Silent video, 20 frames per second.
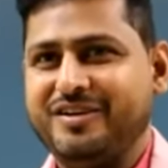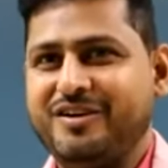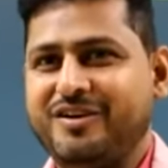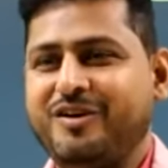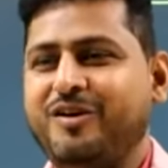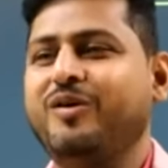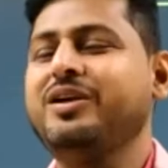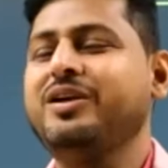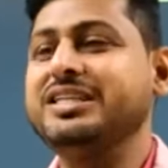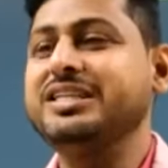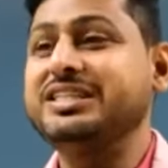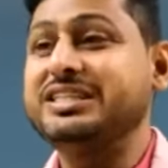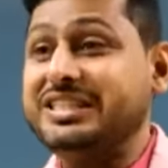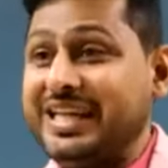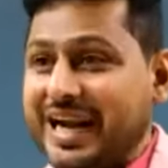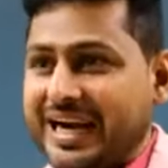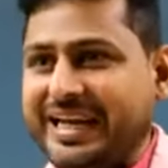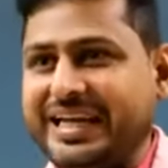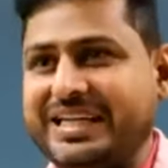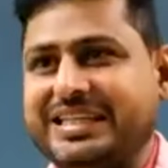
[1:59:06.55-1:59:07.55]
Only
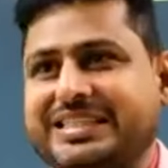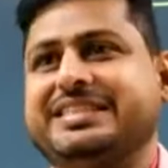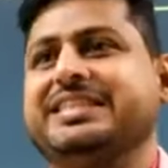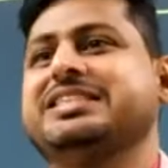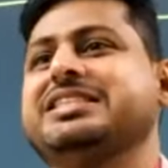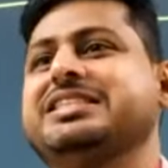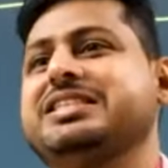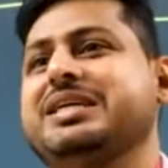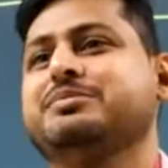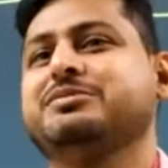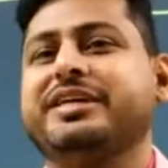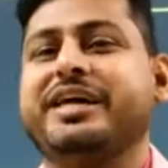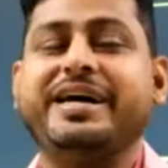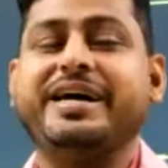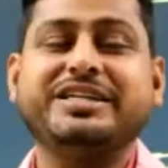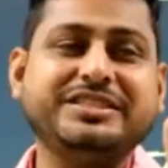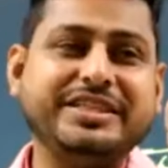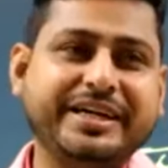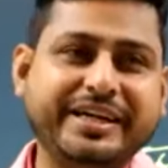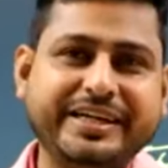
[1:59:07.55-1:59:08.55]
static systems,
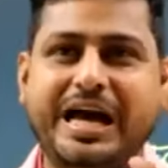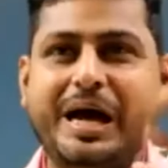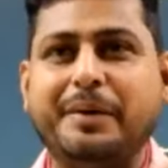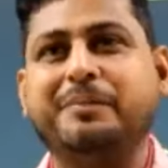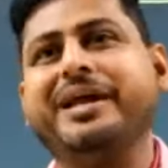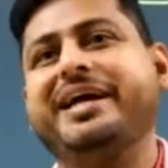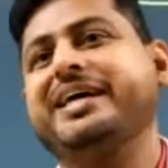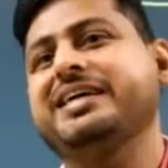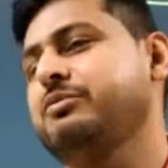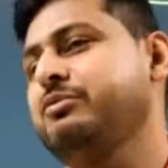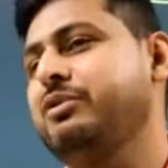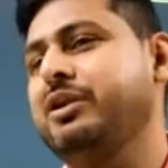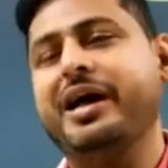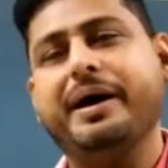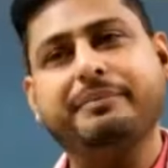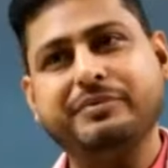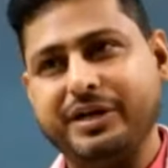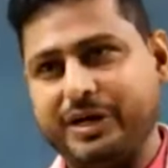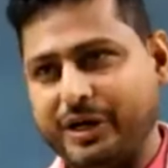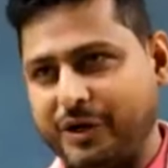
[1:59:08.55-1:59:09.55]
static application will have
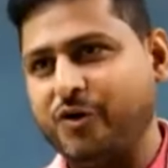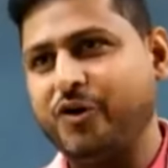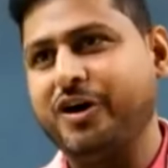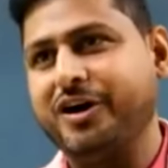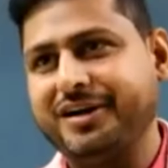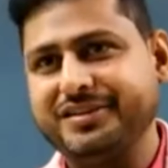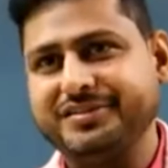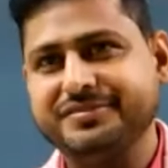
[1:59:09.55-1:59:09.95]
the record.